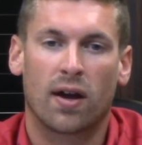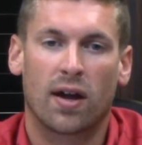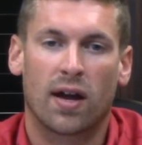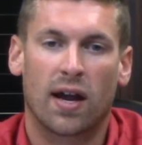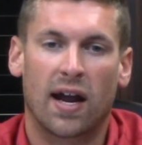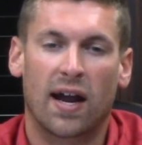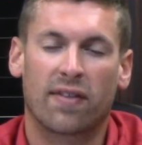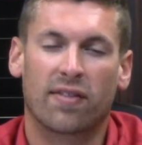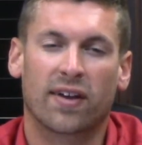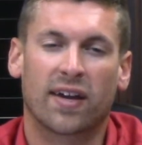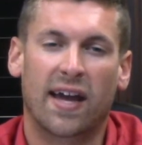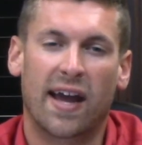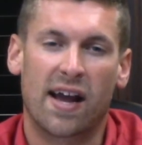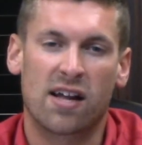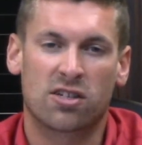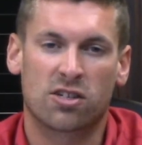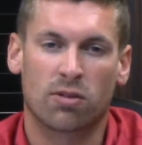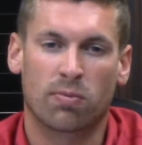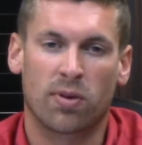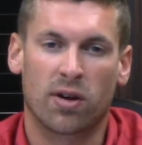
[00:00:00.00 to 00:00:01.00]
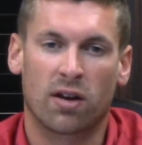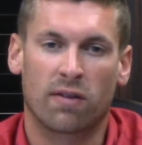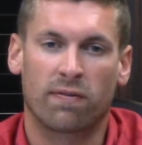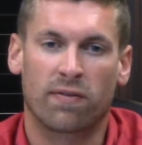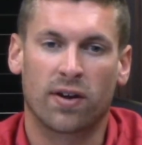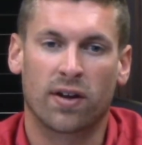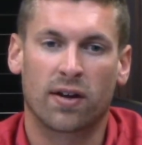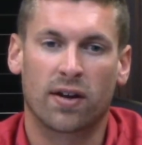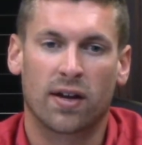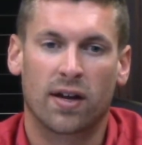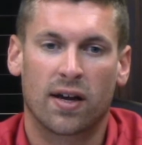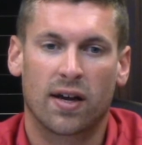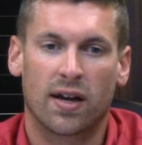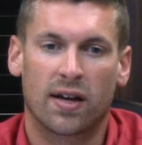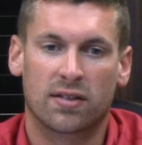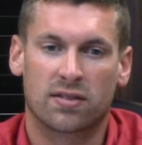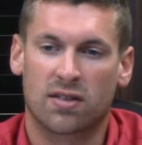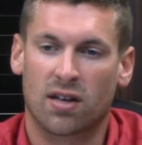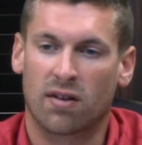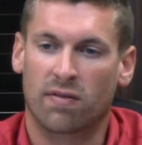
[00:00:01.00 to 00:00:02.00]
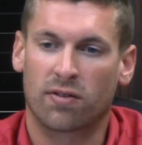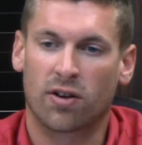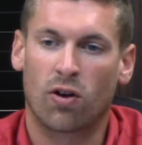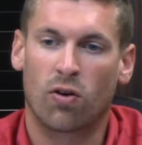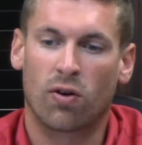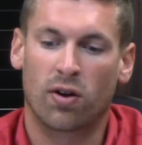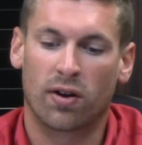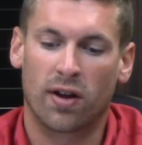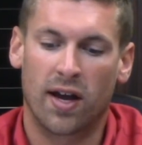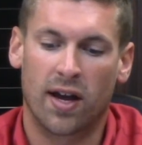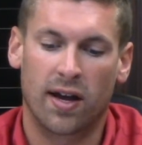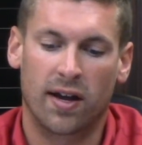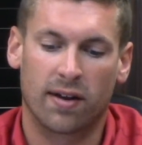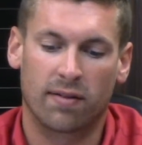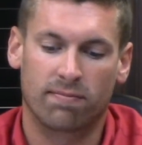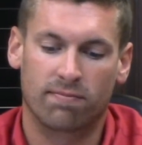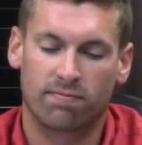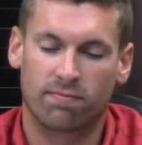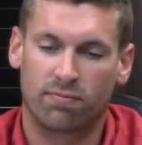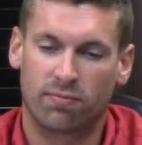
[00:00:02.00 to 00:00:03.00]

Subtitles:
and the cancer benefit, instead of going, hey,